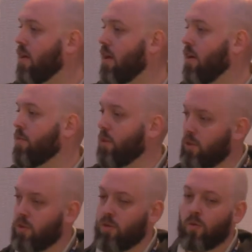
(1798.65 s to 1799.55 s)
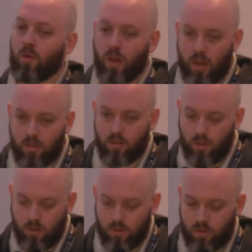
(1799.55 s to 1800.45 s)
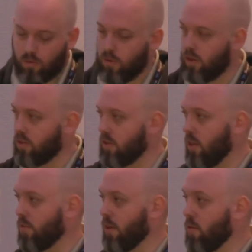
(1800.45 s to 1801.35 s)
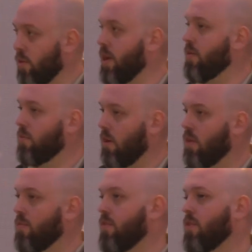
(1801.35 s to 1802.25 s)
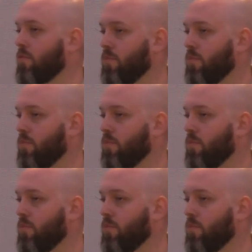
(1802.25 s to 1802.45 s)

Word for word: Uh, we do at you know at CERT Coordination Center, we coordinate all the vulnerable,